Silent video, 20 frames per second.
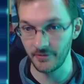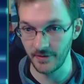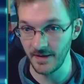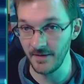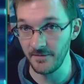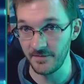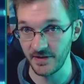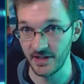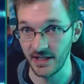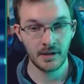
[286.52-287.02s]

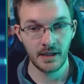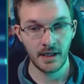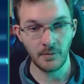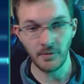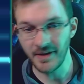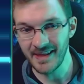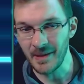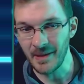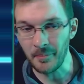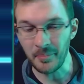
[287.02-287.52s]
Infinite.
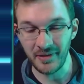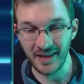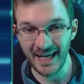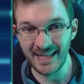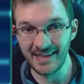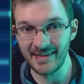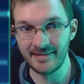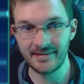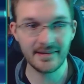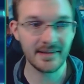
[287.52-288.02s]
One of the
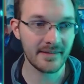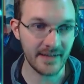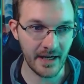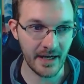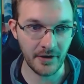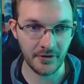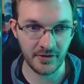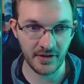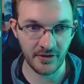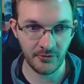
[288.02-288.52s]
playlist
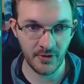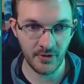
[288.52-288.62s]
designers at